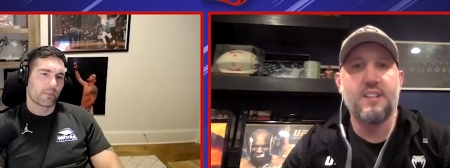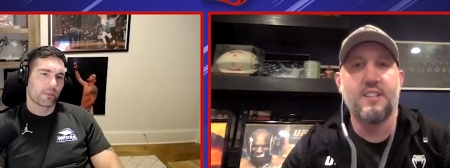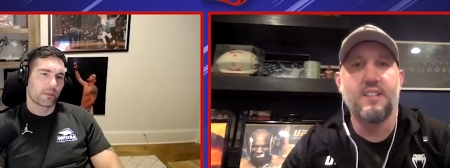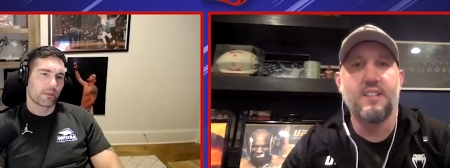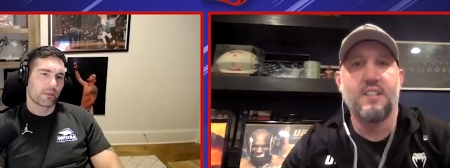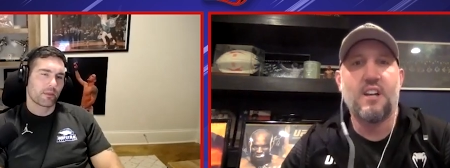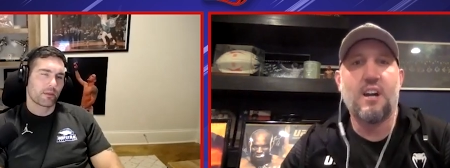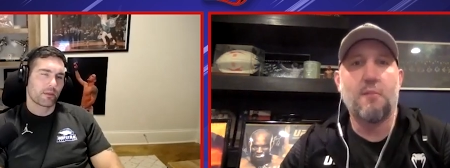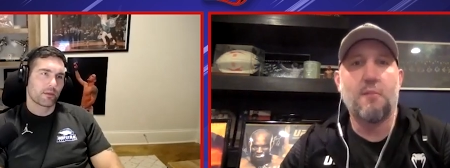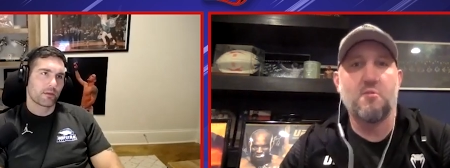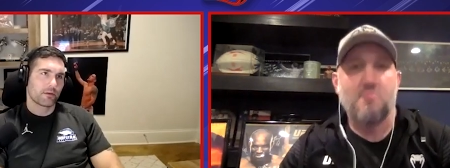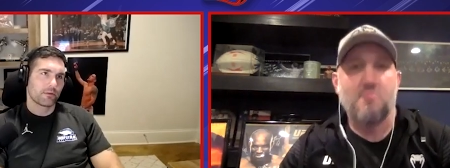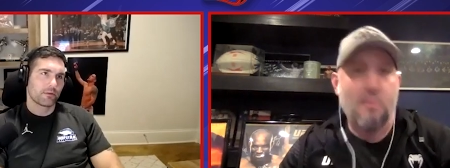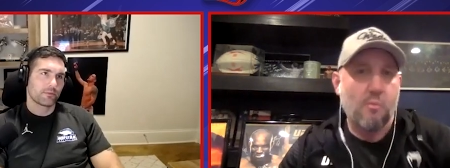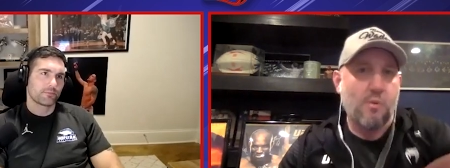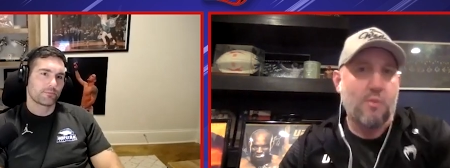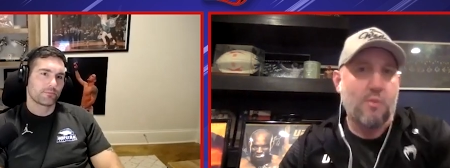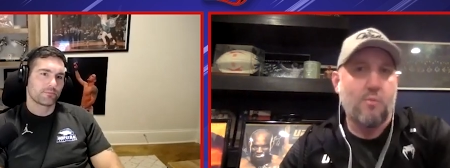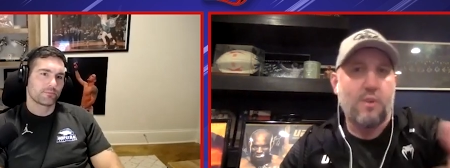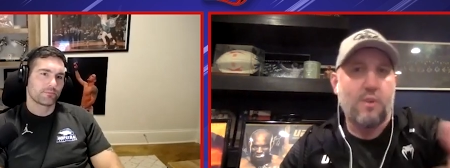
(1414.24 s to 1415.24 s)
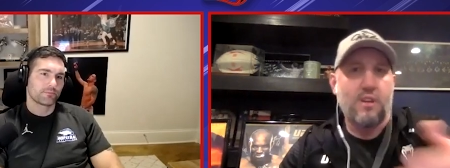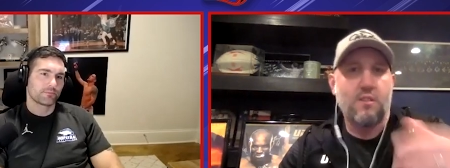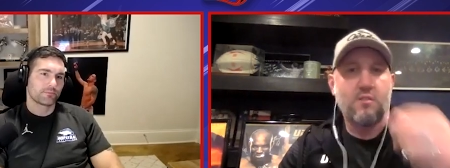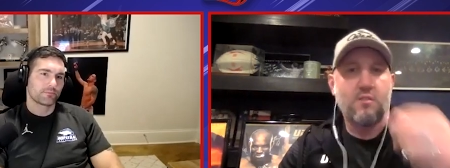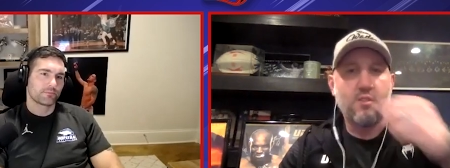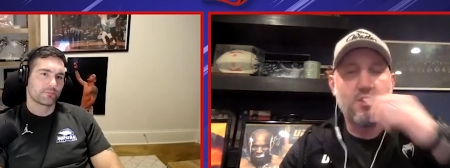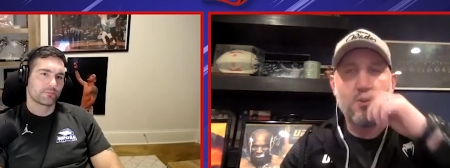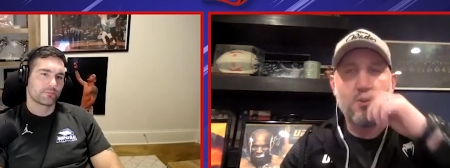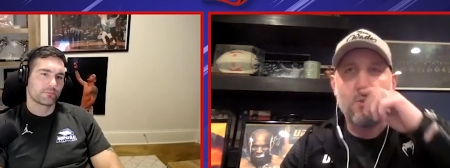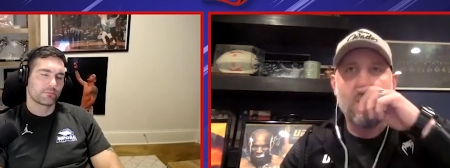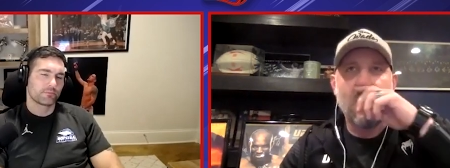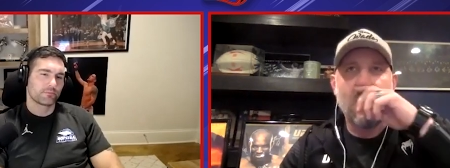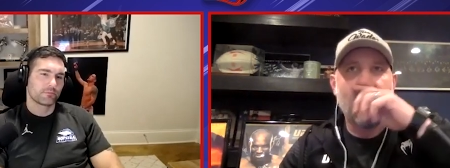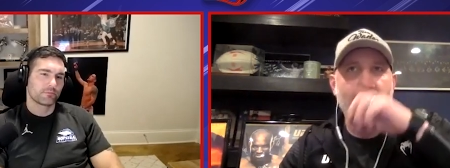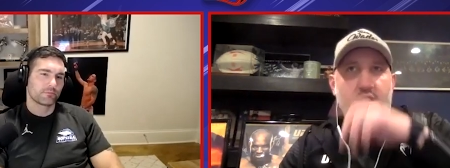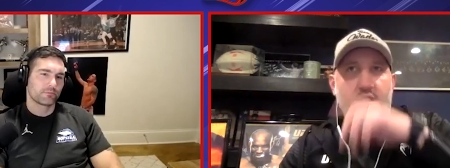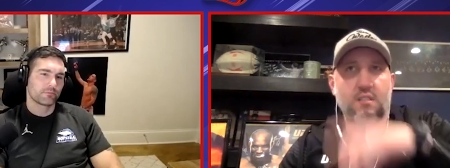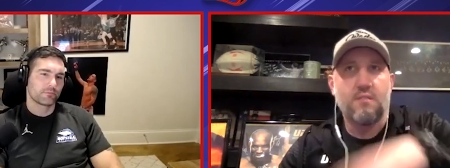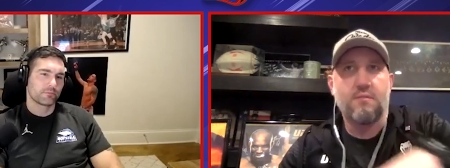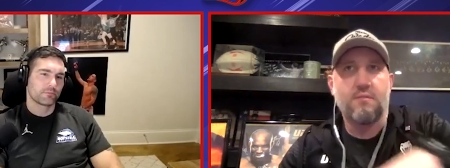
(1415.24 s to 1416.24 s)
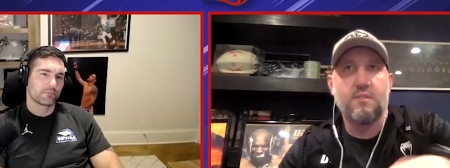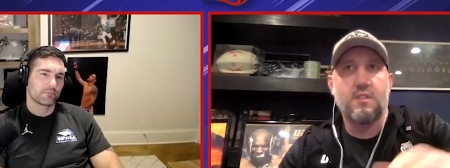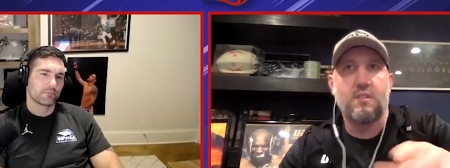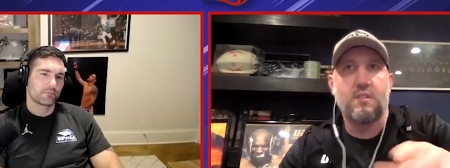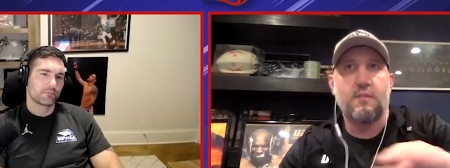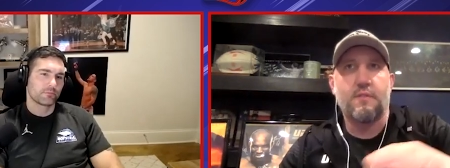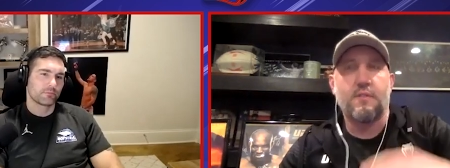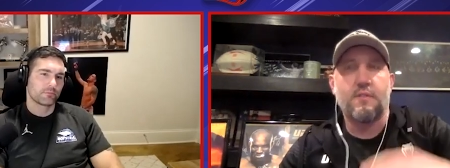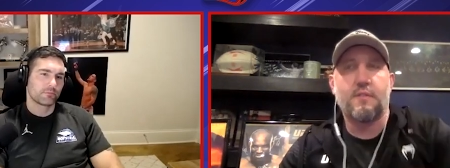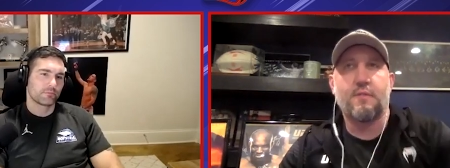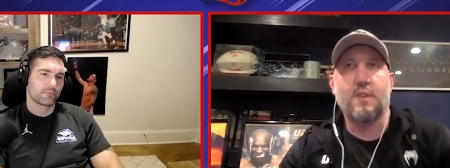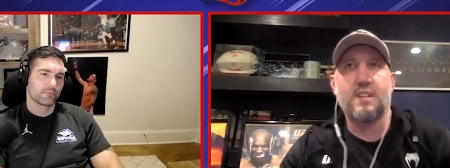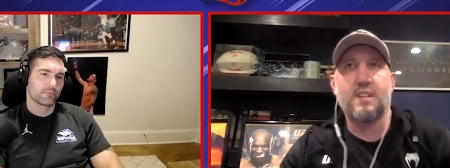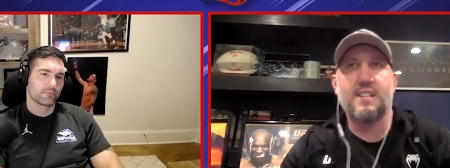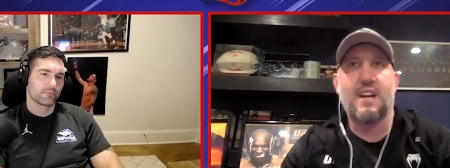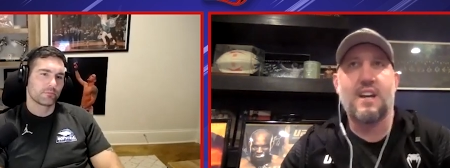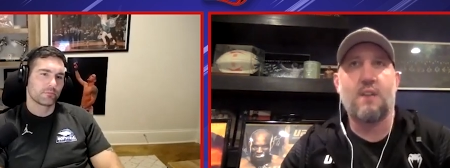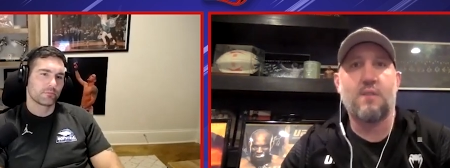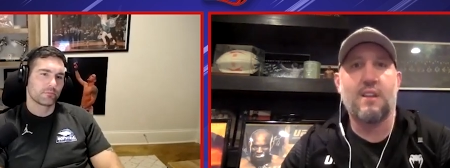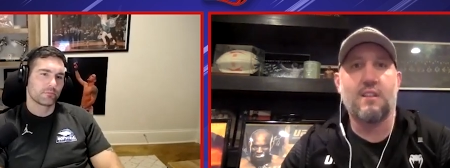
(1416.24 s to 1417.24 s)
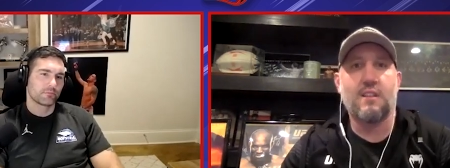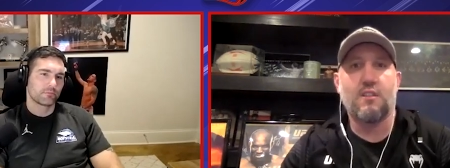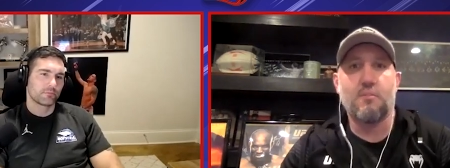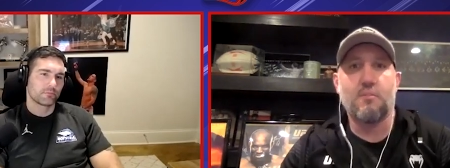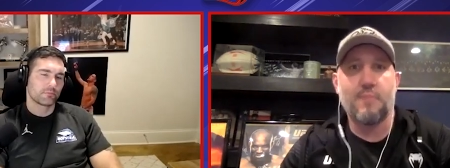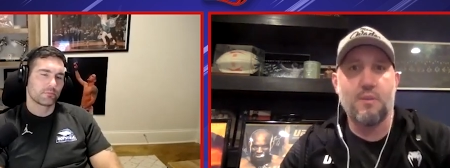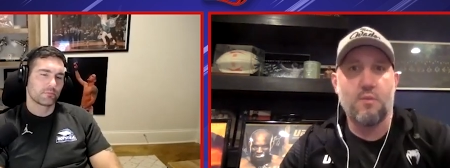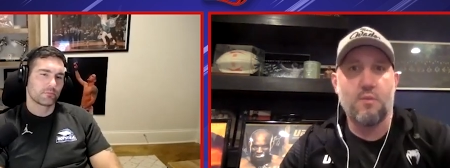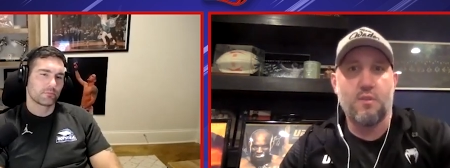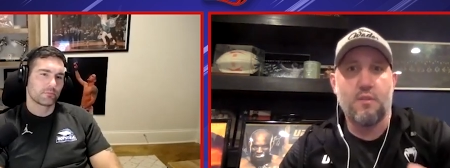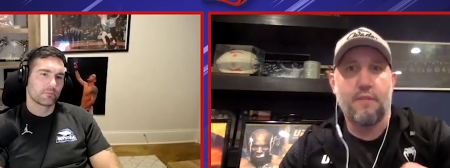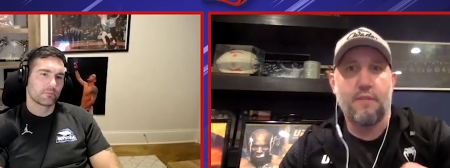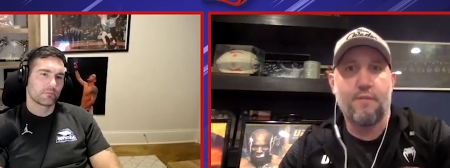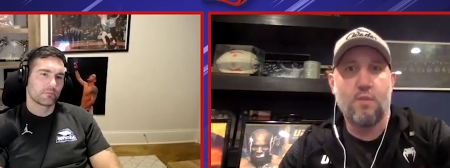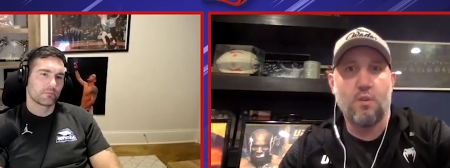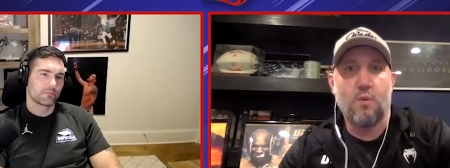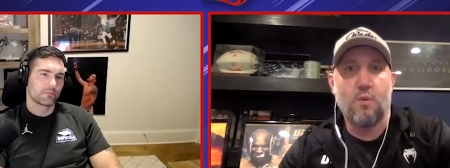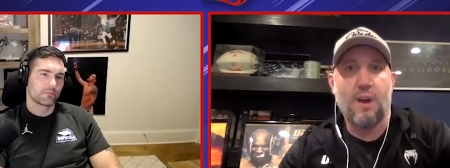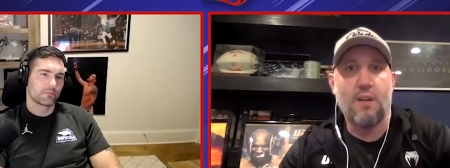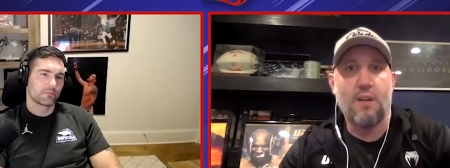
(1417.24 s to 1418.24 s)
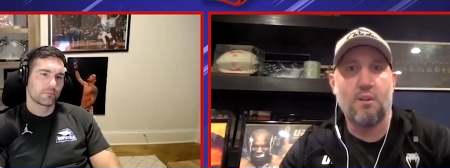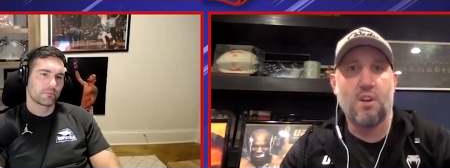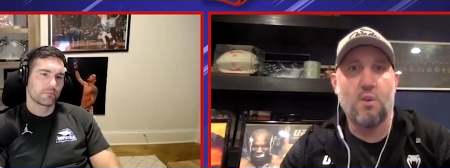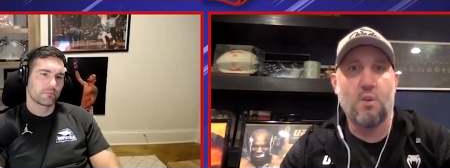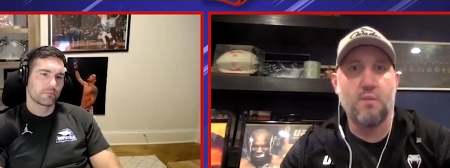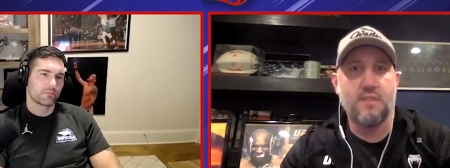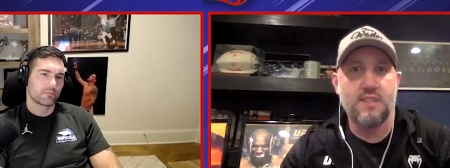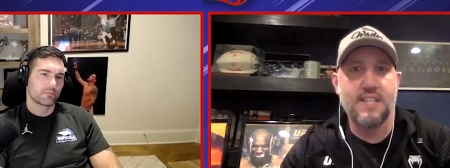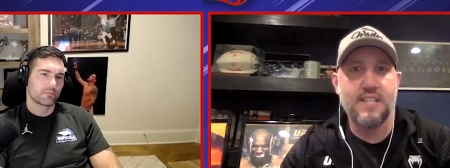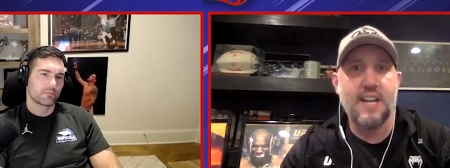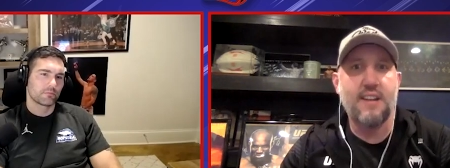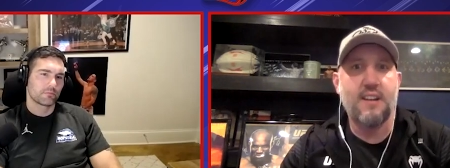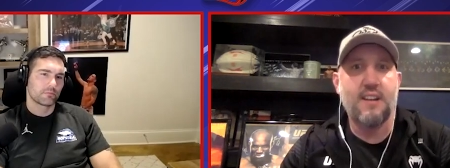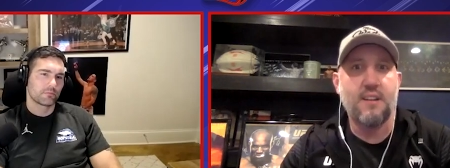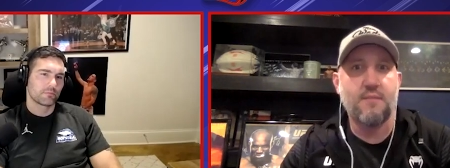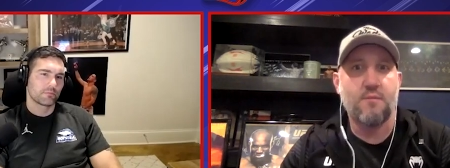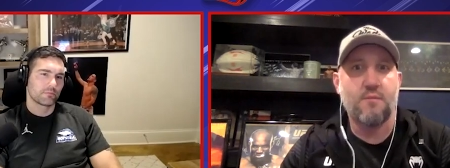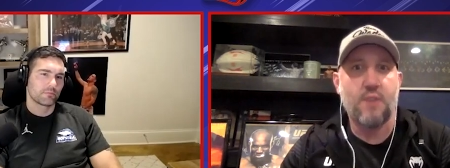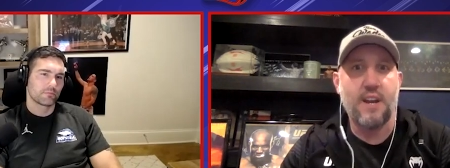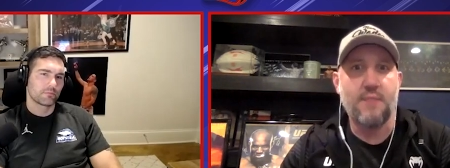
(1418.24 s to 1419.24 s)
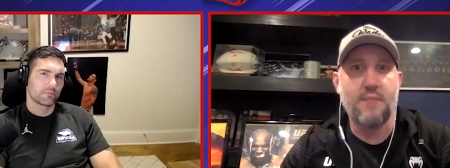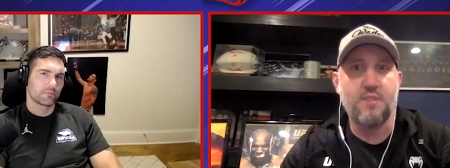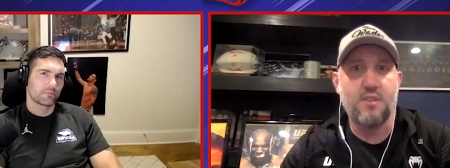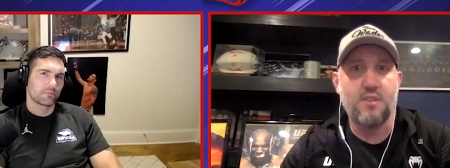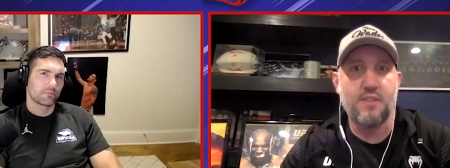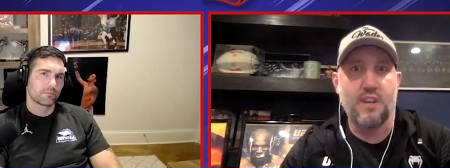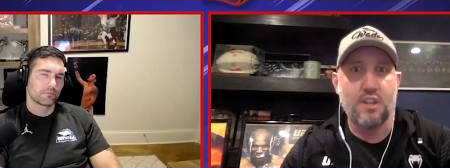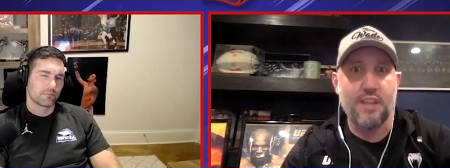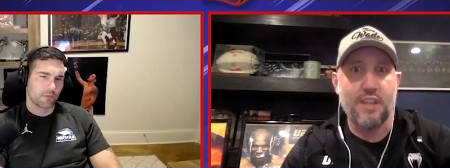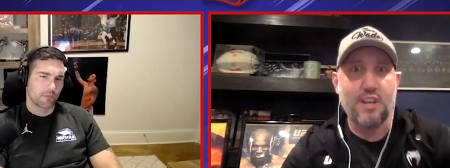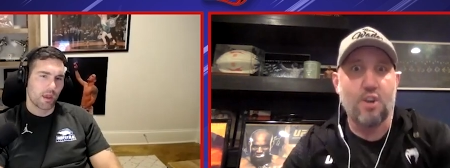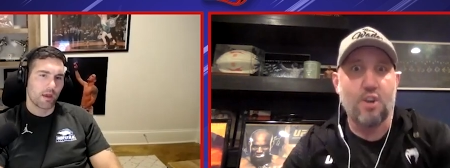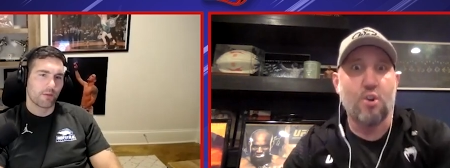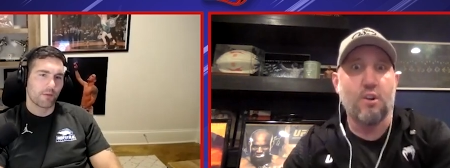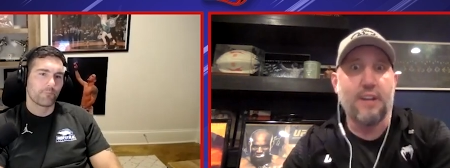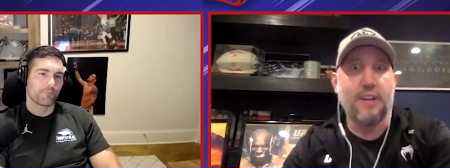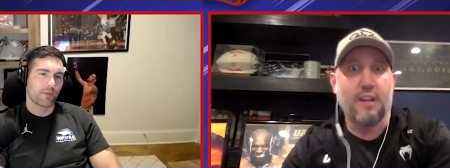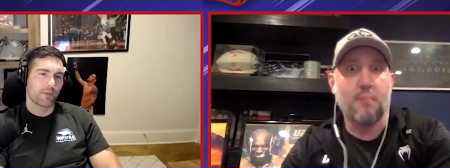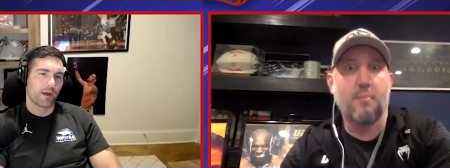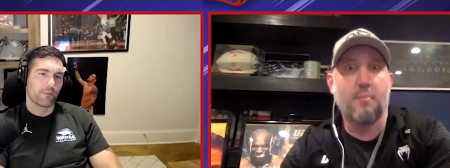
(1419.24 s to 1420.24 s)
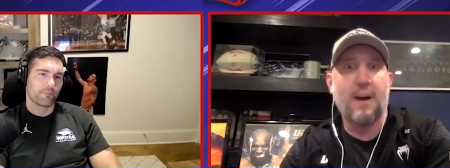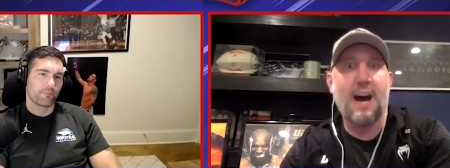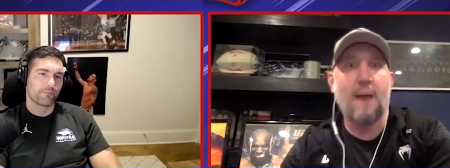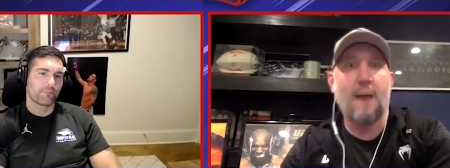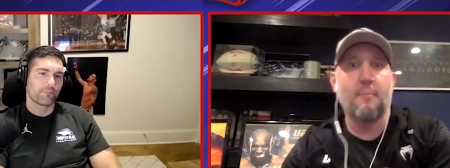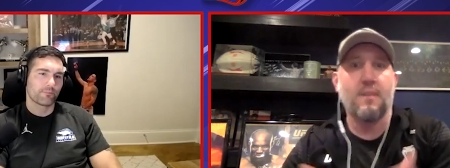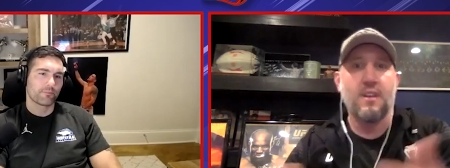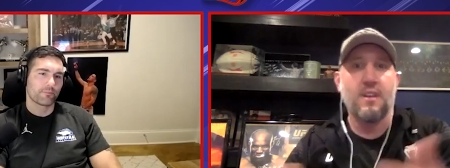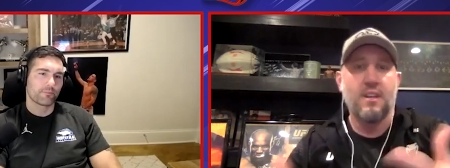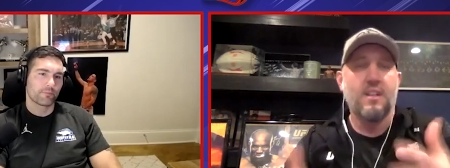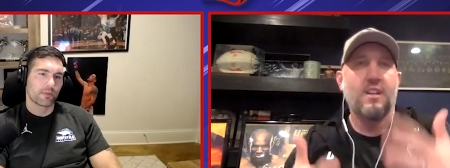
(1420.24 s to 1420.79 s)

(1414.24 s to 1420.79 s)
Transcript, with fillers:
Speaker 1: Um, so remember when, when you, uh, you, you freaked out a little bit with your foot a while ago with the tendon, right? And you said you like yeah, you heard like a yeah, pop.